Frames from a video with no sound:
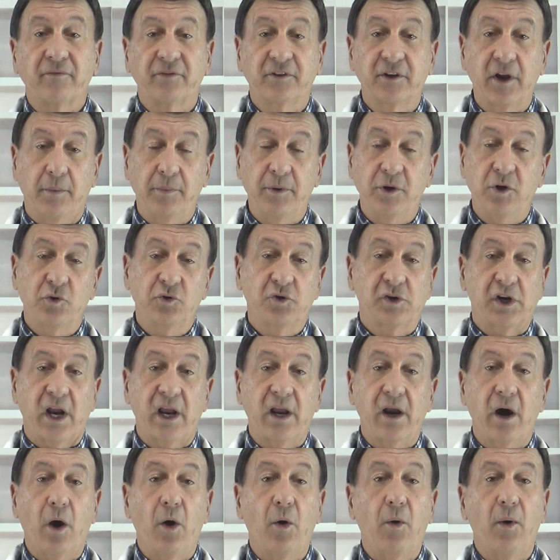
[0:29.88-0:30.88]
of W
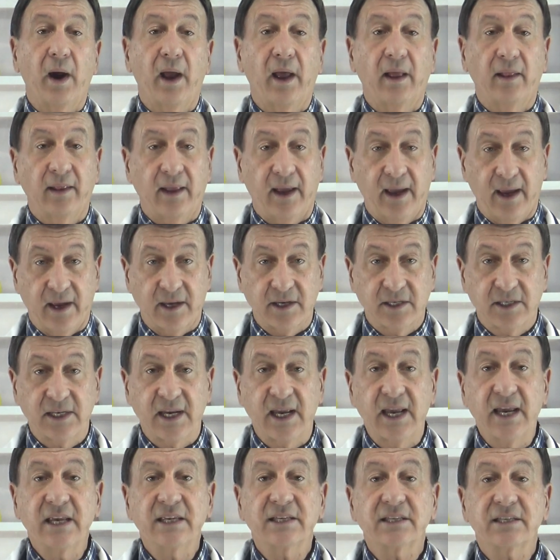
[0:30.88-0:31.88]
J O L S
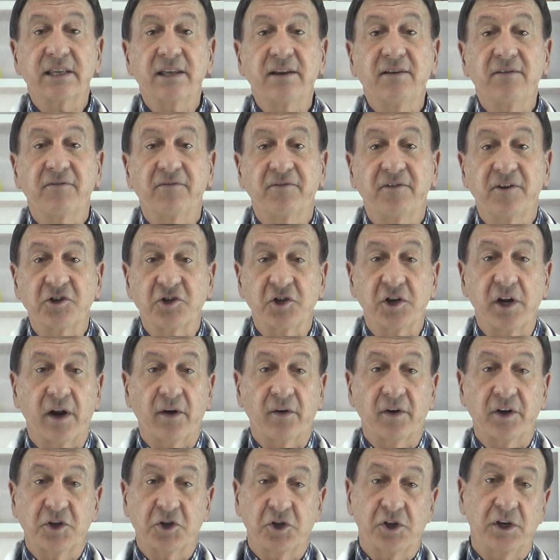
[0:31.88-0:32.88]
is the
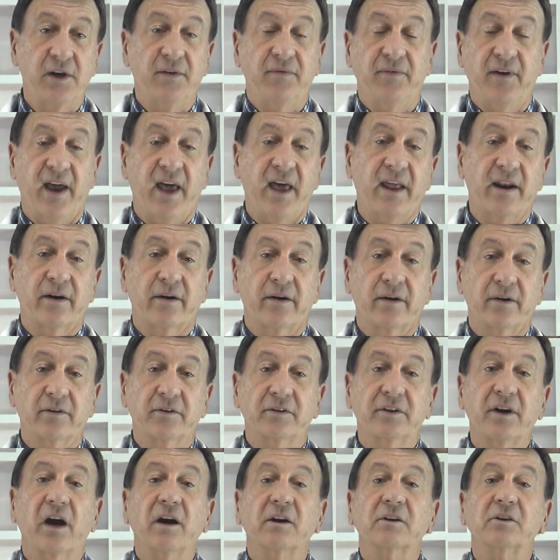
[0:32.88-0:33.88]
visionary chief editor,
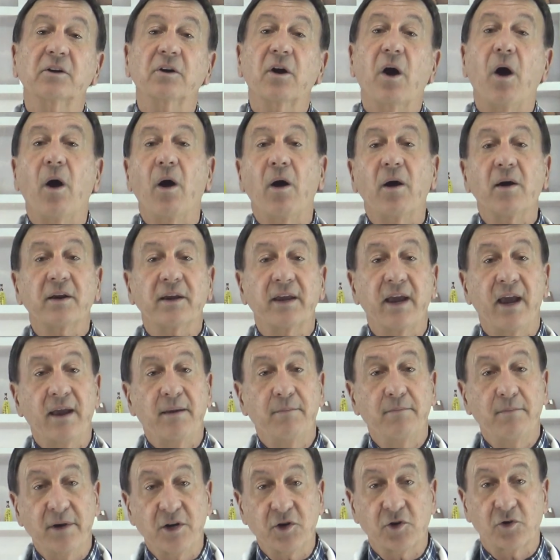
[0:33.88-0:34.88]
Doctor R K
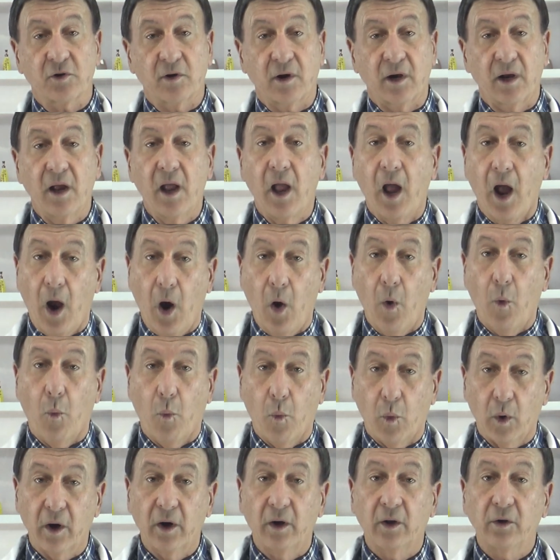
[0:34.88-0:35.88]
Mishra, a
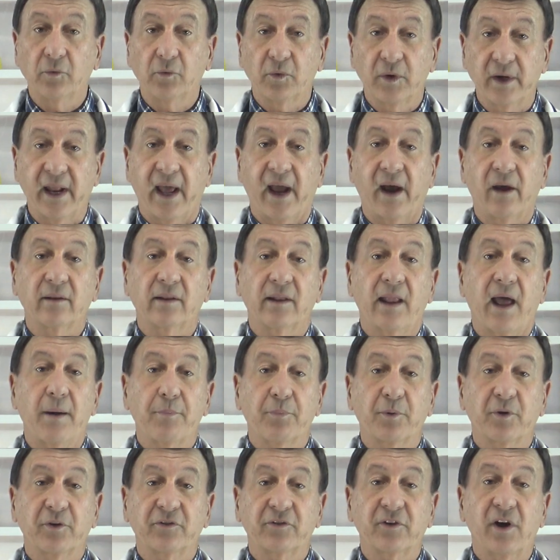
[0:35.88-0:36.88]
world-renowned
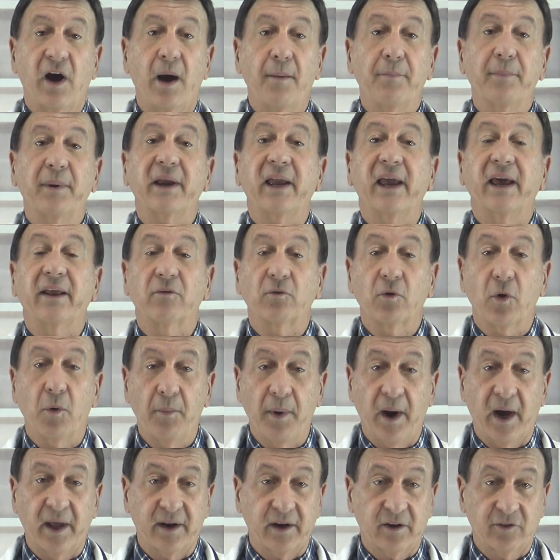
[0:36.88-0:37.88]
laparoscopic and
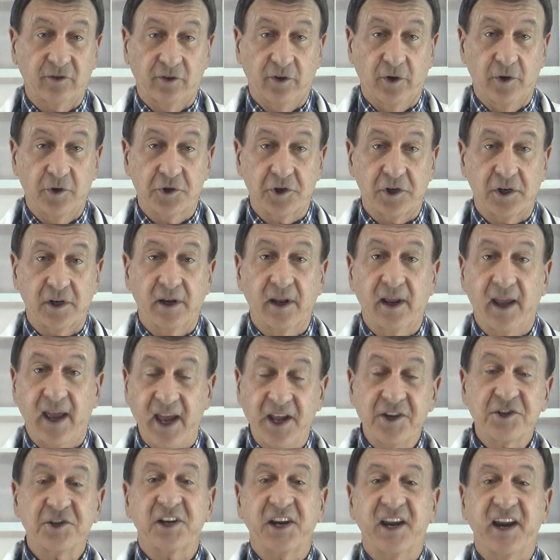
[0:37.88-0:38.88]
robotic surgeon,
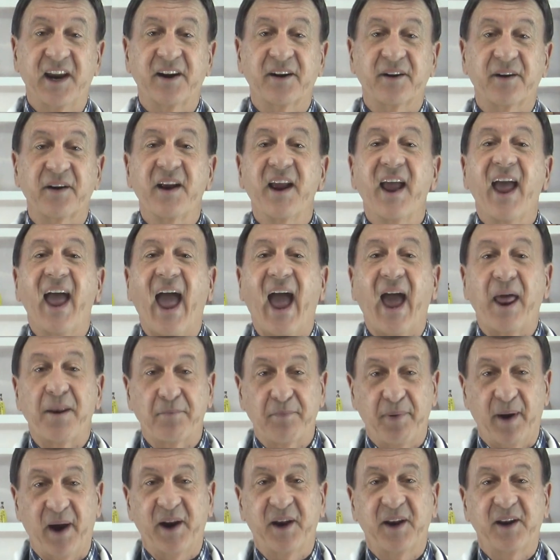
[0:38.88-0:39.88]
educator,
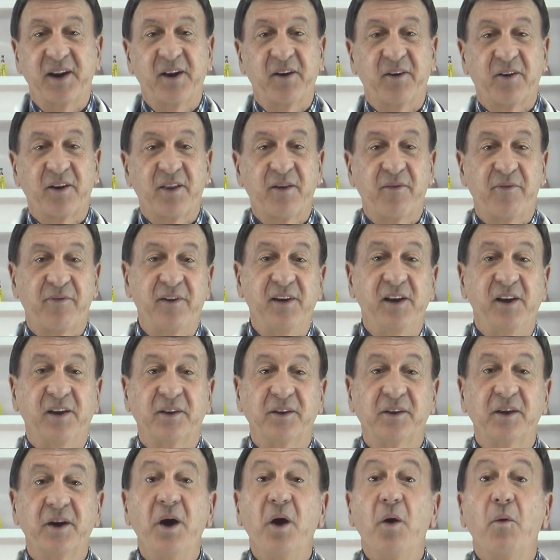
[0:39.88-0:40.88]
and pioneer in the
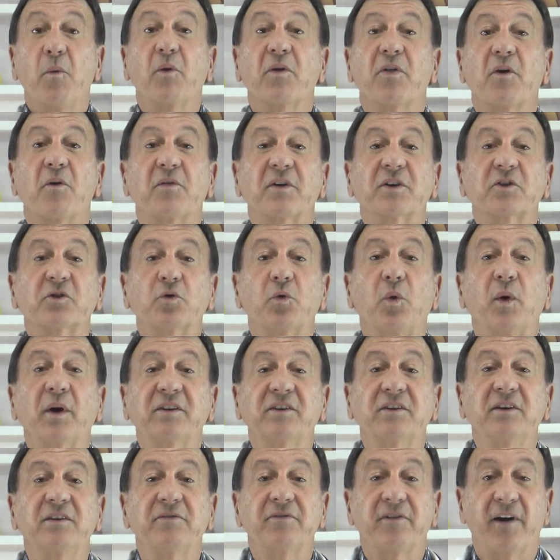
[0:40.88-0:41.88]
field, with over
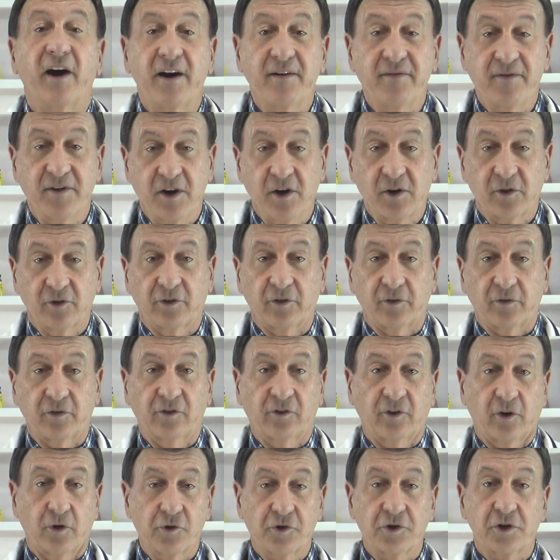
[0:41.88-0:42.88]
twenty-five years of
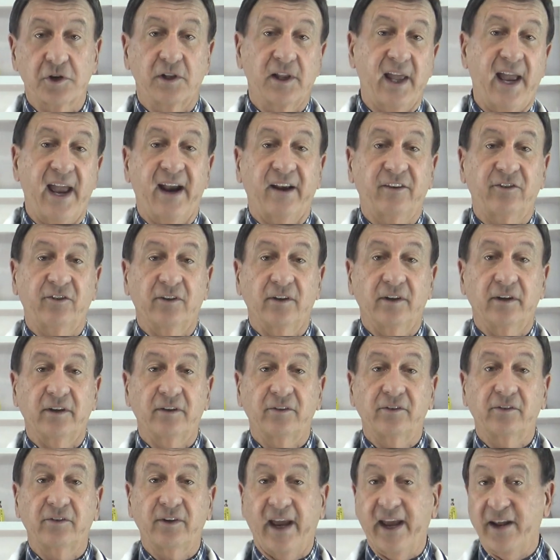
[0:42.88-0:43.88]
surgical
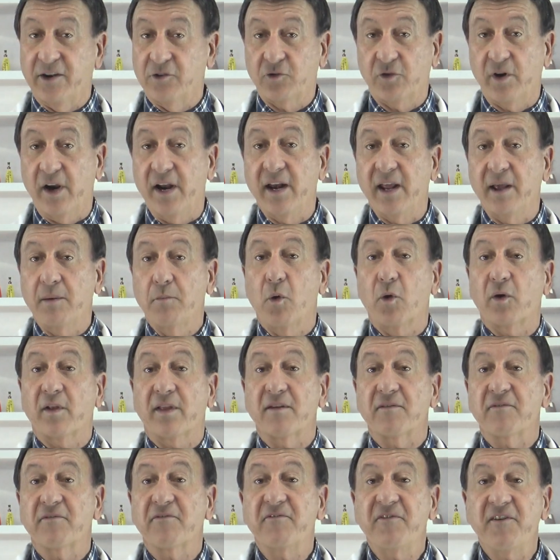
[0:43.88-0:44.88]
excellence and training more
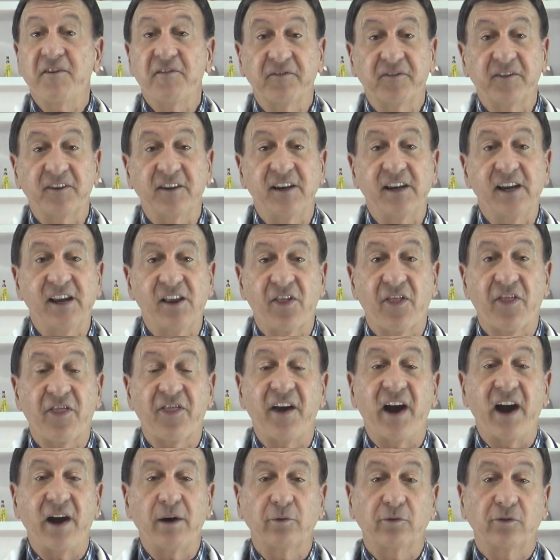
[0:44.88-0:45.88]
than fifteen
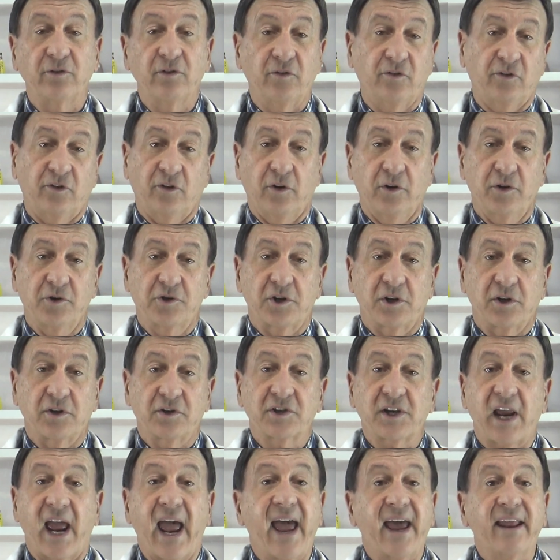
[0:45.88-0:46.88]
thousand
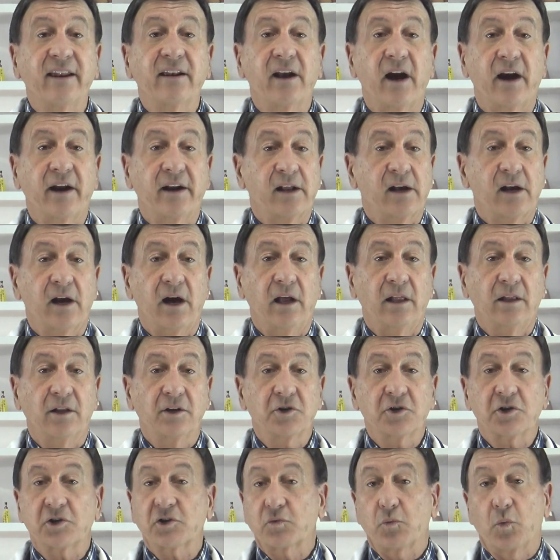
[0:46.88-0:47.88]
surgeons and
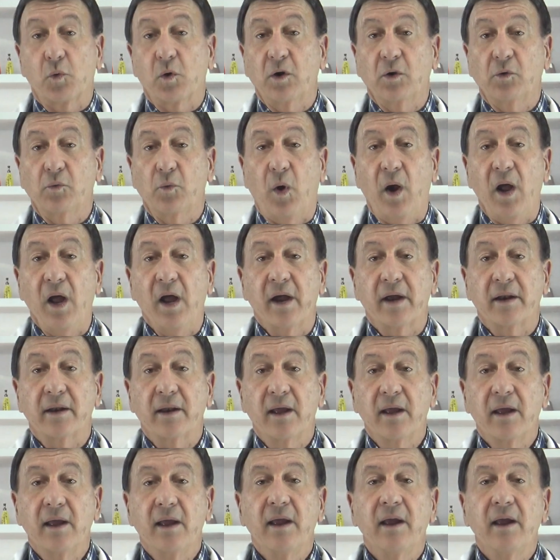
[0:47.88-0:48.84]
gynecologists worldwide.